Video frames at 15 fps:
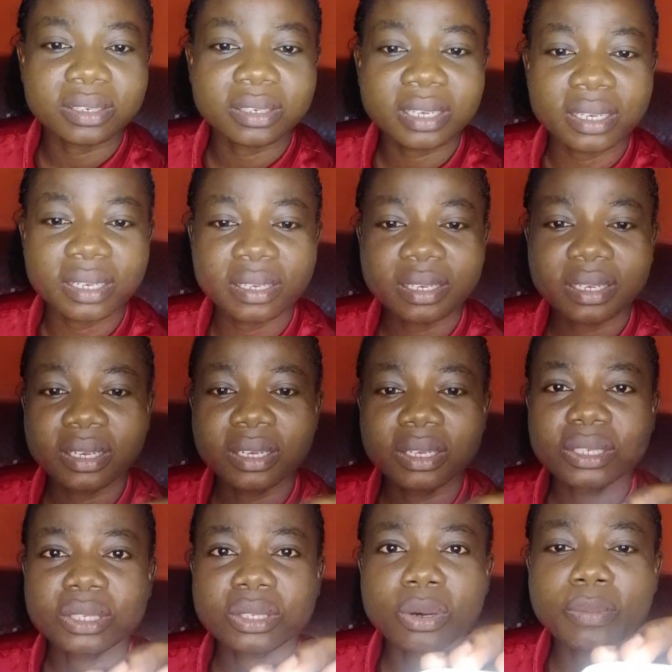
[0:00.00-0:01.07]
Okay.
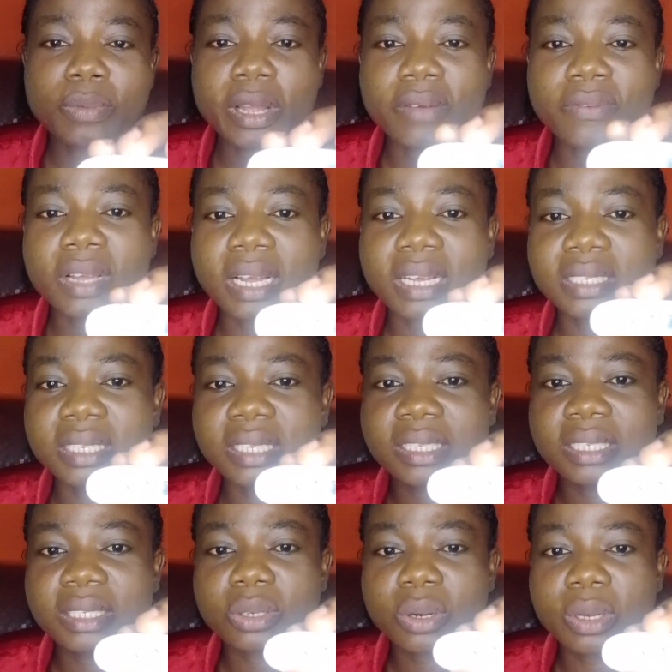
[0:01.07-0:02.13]
So, but if you can't see
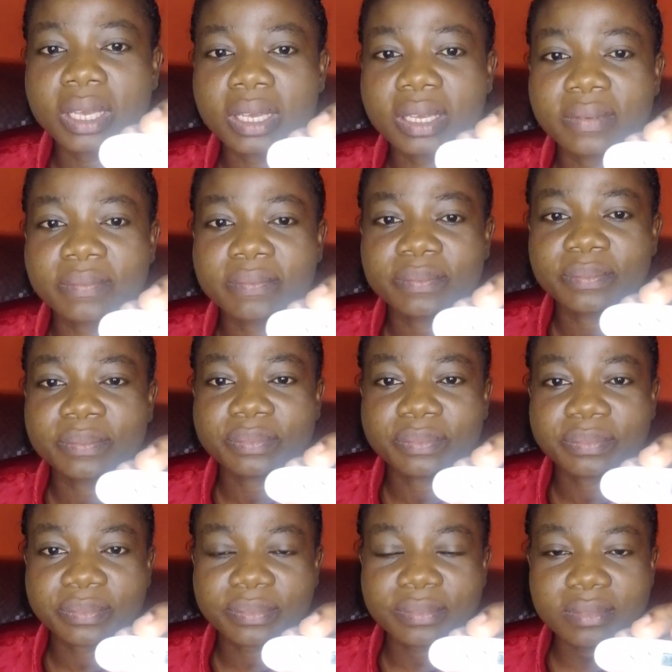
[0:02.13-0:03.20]
it, it's okay.
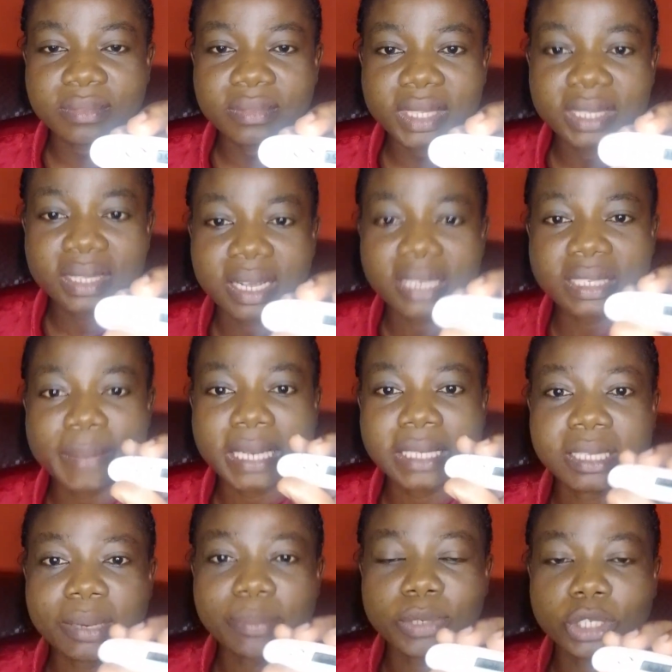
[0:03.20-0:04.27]
That's my
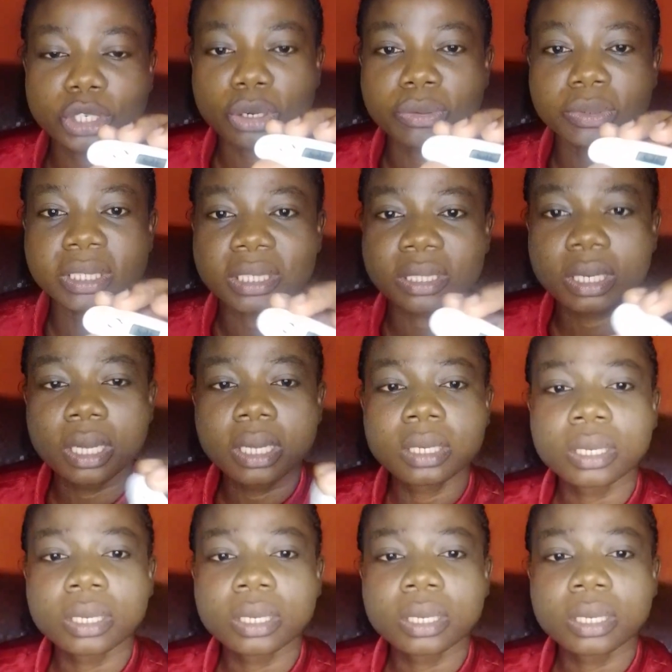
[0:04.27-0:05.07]
temperature reading.